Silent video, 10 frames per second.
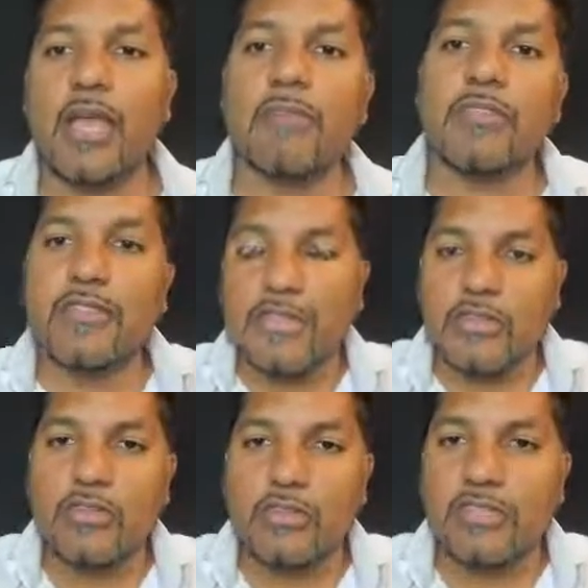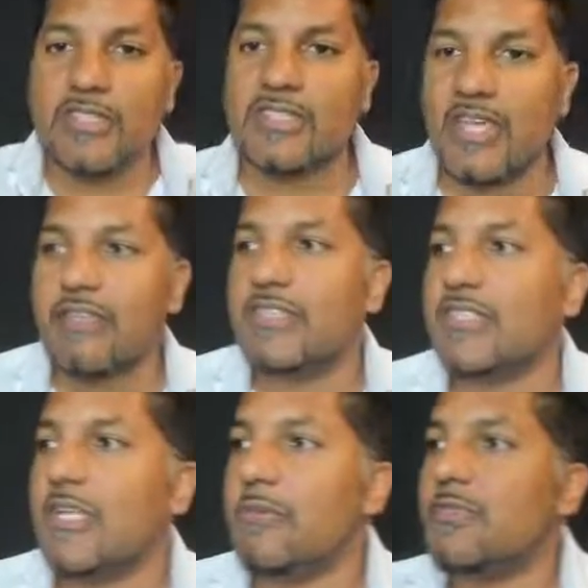recap, those are the 7
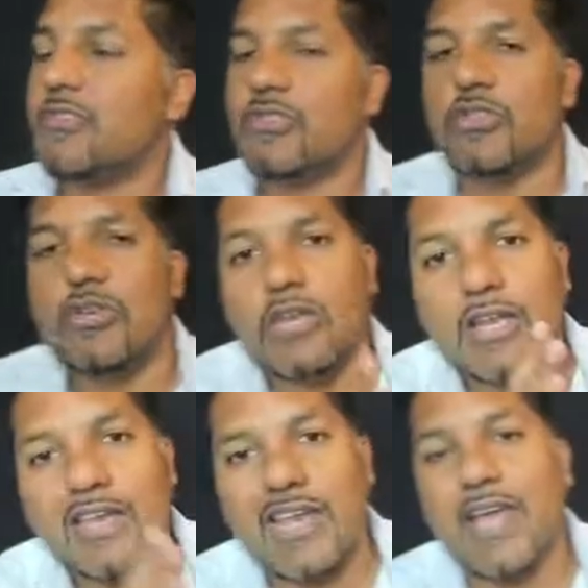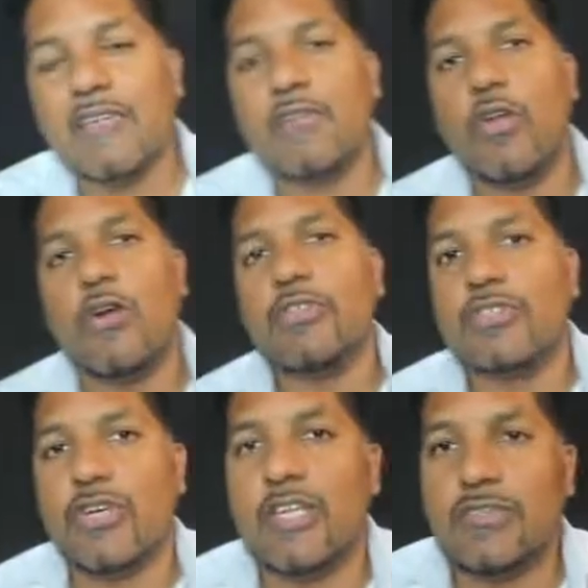steps to
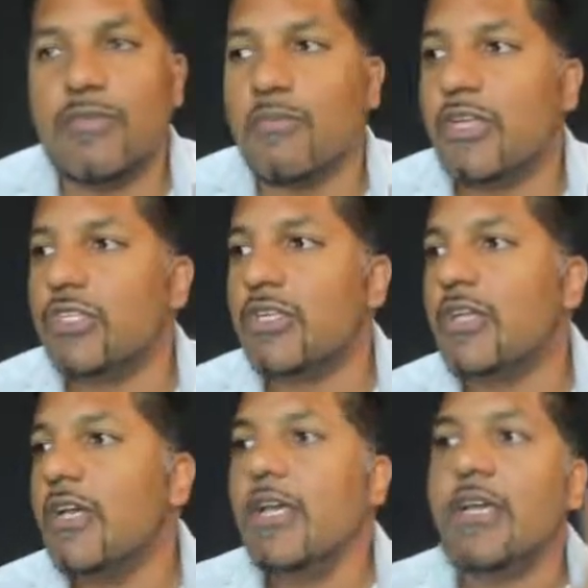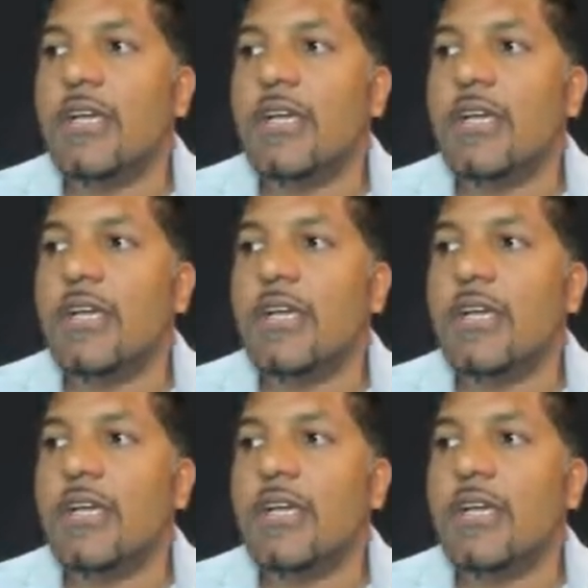lifelong transformation.